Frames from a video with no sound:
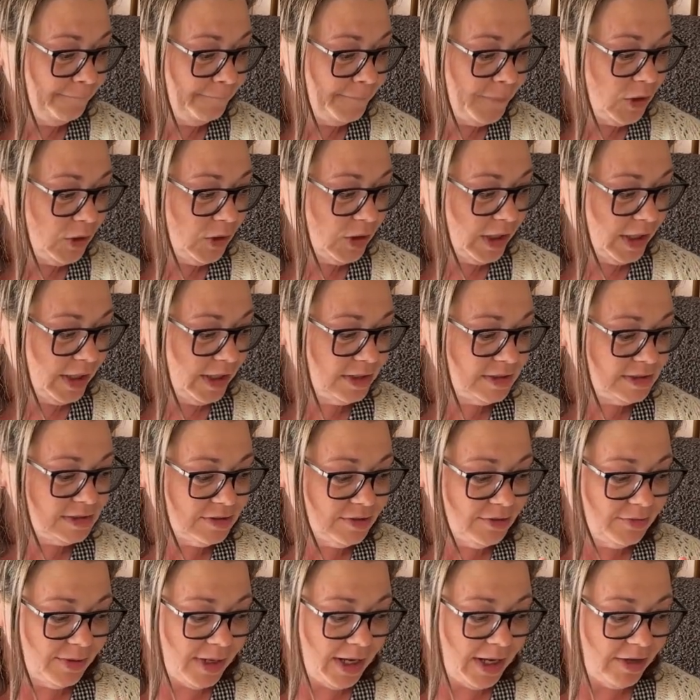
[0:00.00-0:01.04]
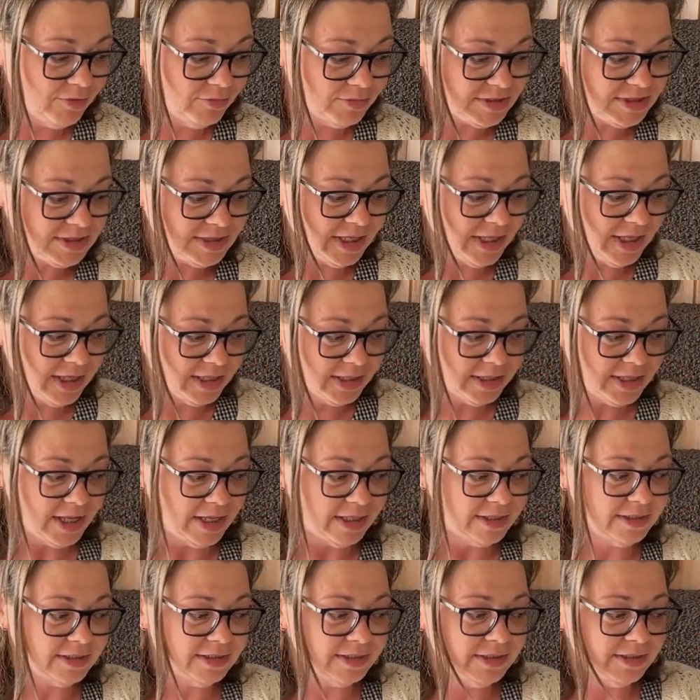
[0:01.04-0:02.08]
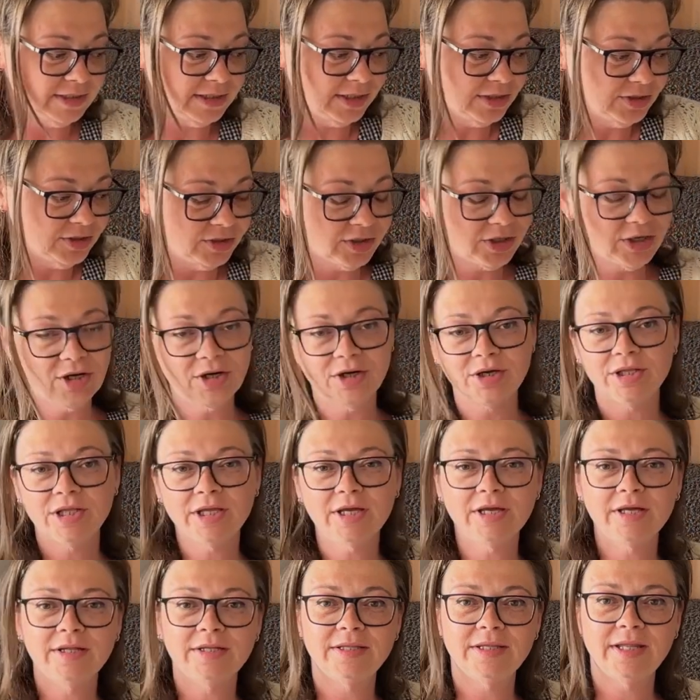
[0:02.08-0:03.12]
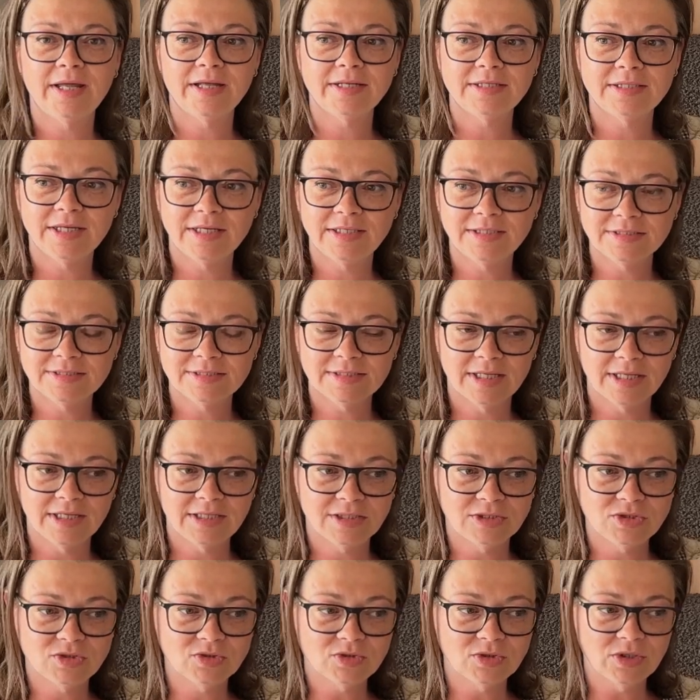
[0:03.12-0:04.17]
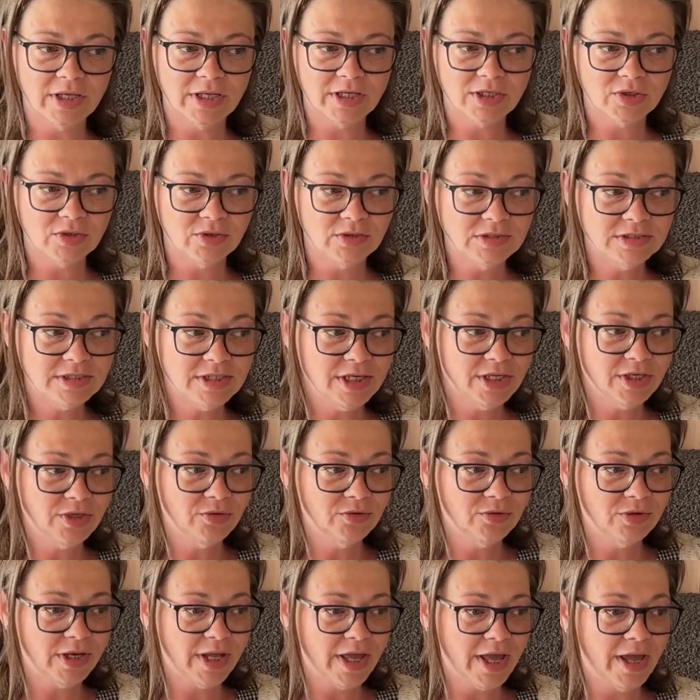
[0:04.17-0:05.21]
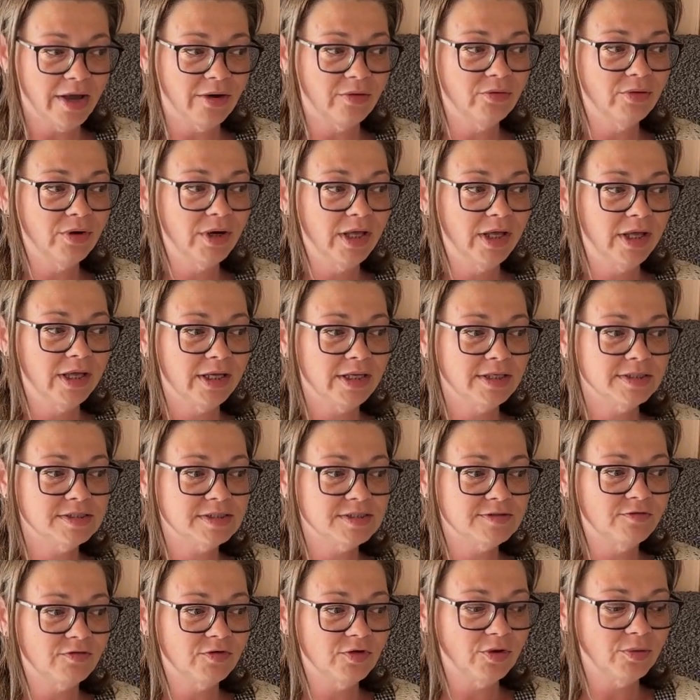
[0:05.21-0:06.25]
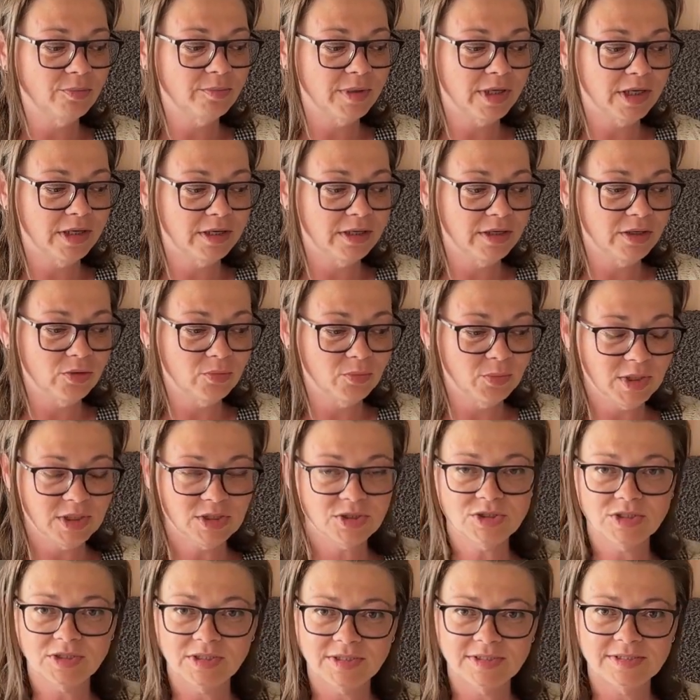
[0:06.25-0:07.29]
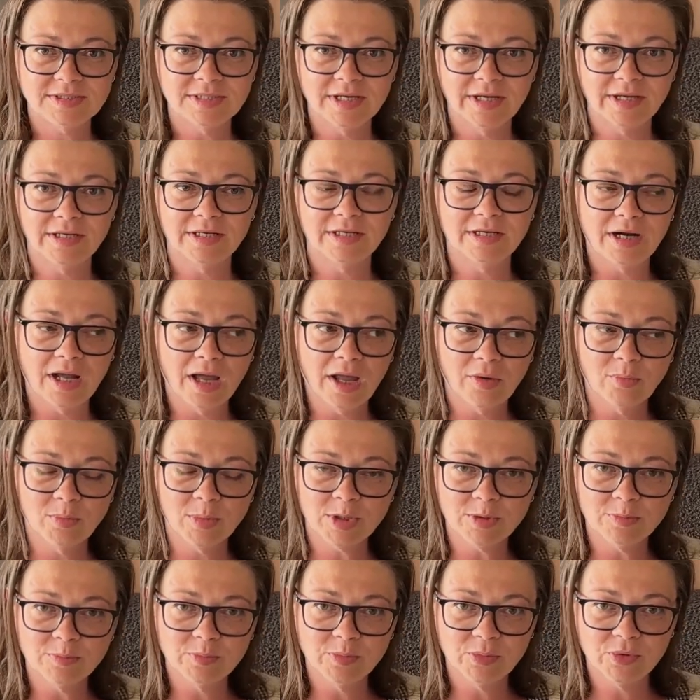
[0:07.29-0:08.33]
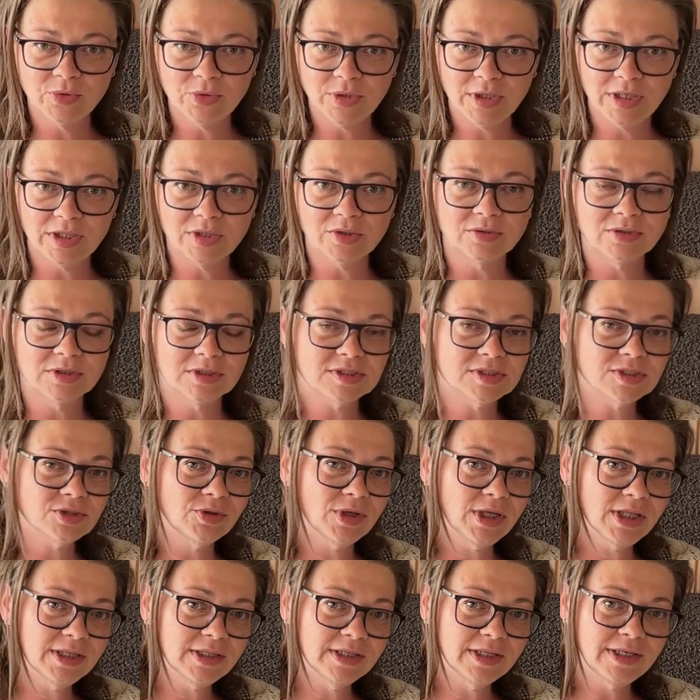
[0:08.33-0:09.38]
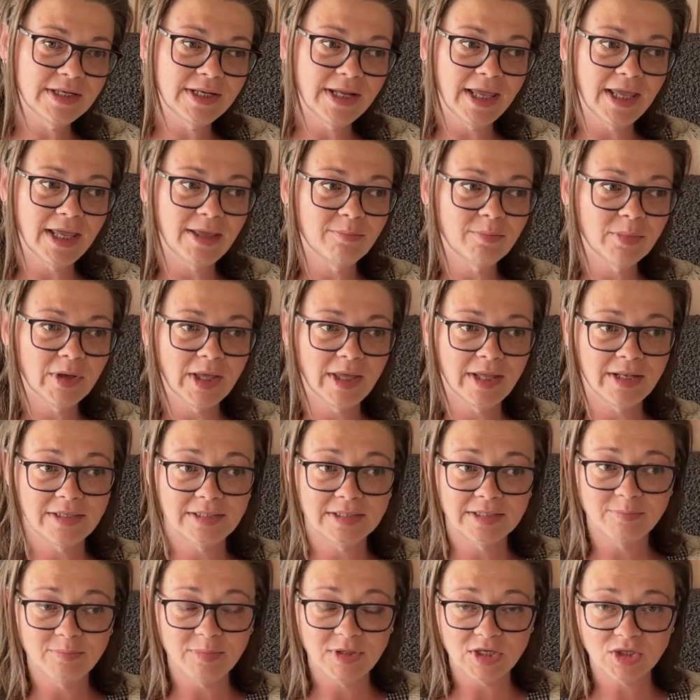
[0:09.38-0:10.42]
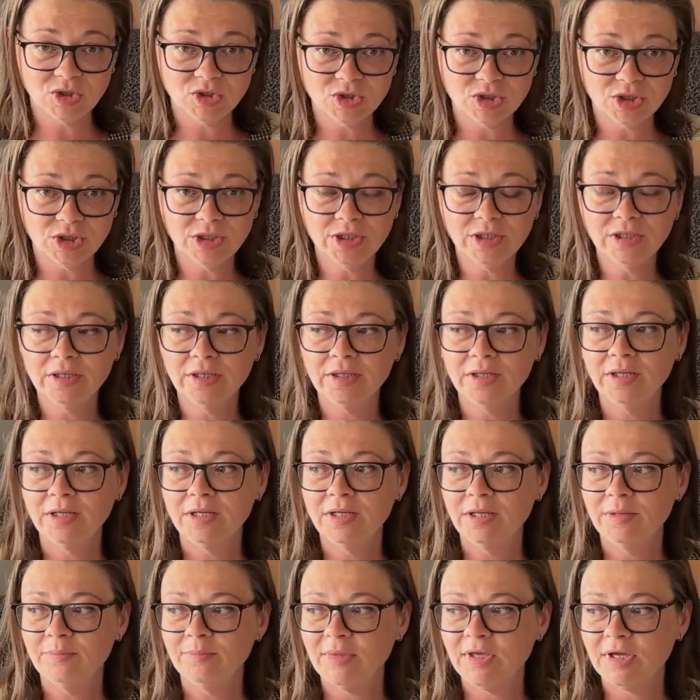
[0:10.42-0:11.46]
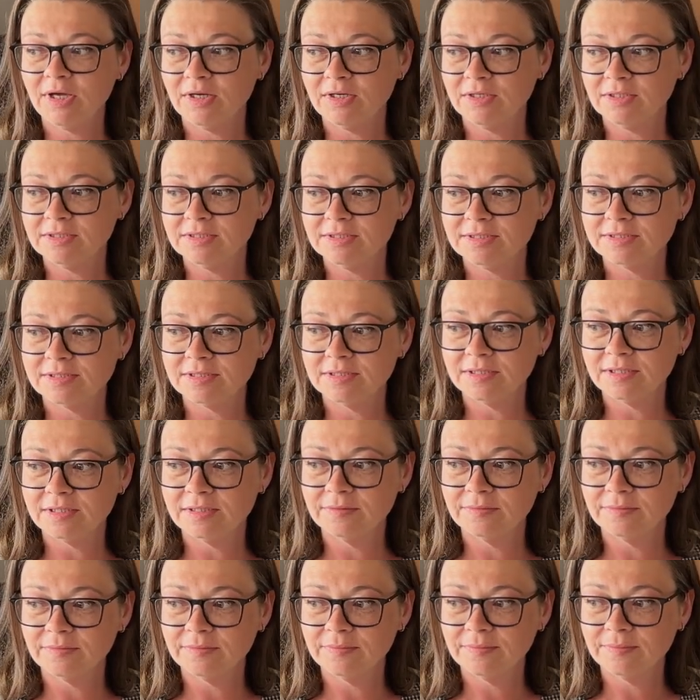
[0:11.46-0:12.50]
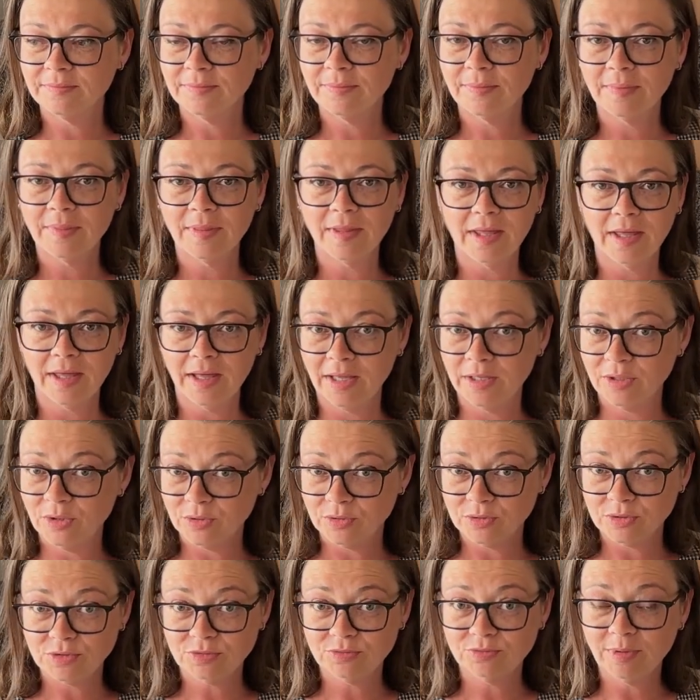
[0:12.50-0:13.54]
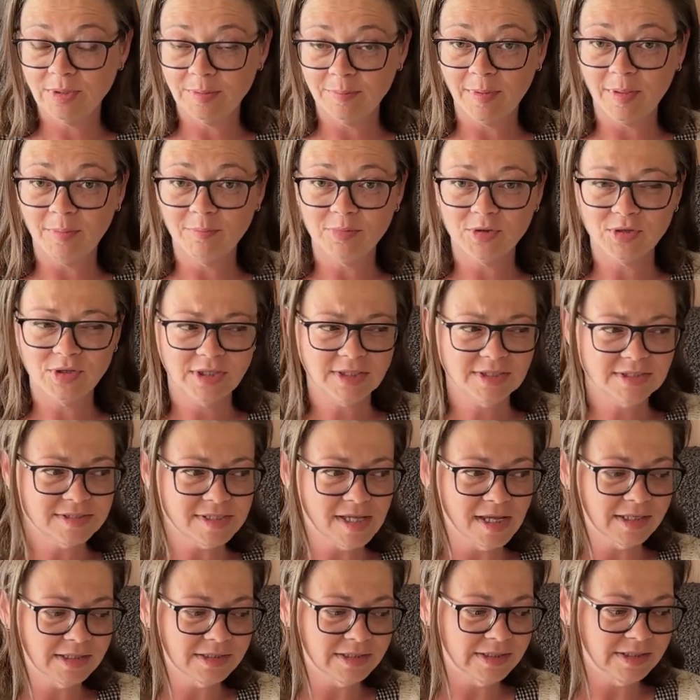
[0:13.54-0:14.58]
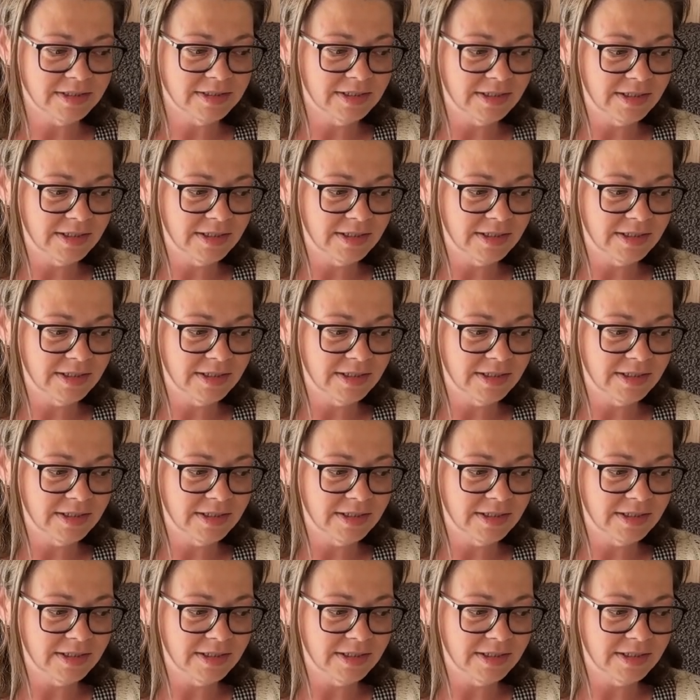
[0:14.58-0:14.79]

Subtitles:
Okay, so I was saying that another cardigan that I decided to not continue now, it's from a Norwegian designer. I will put it on the screen, the name and the picture, because I don't remember exactly the